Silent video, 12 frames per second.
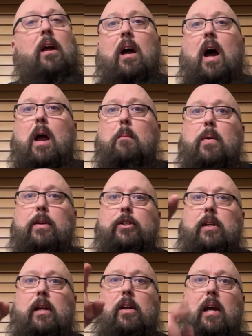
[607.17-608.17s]
I
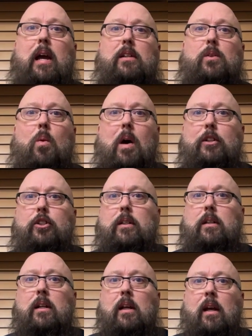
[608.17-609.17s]
appreciate you guys watching,
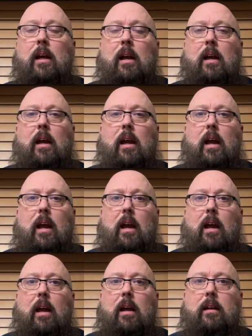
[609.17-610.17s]

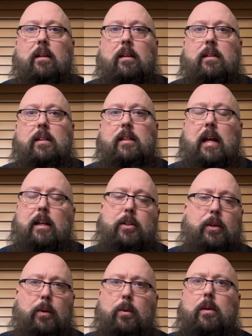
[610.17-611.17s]
and stay
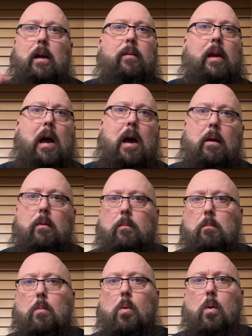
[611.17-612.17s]
tuned. I've got
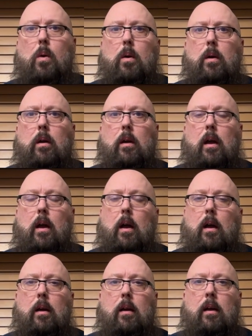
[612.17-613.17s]
more
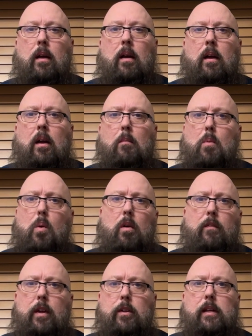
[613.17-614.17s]

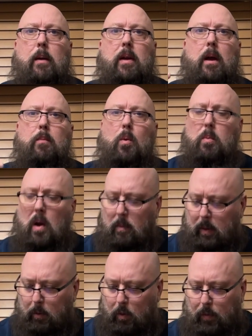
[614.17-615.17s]
reviews coming up. We'll
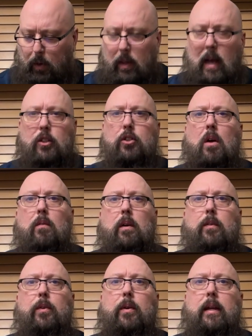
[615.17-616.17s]
probably review that
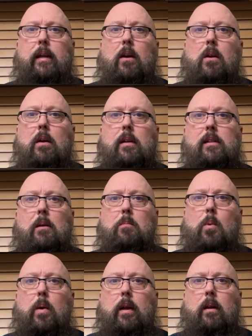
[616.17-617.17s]
Charvel 3DR at some
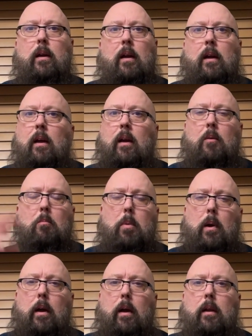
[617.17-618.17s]
point,
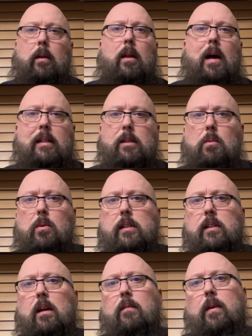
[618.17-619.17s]
but lots more
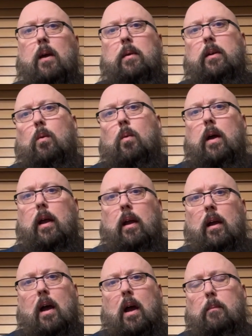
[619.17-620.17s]
stuff coming your way.
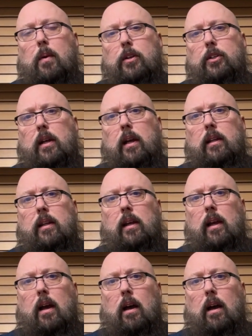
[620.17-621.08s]
I appreciate the